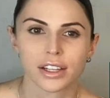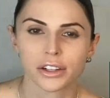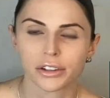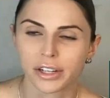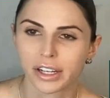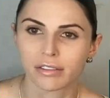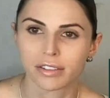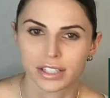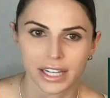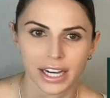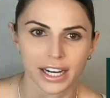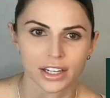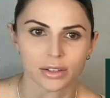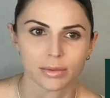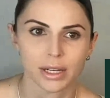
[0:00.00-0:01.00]
theory of
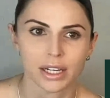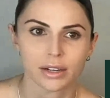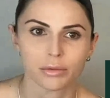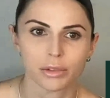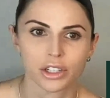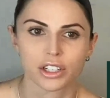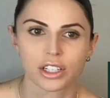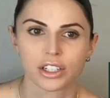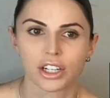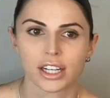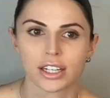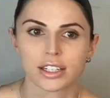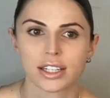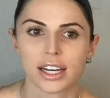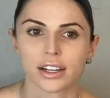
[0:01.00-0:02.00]
attachment, which
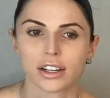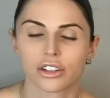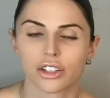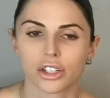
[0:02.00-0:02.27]
suggests that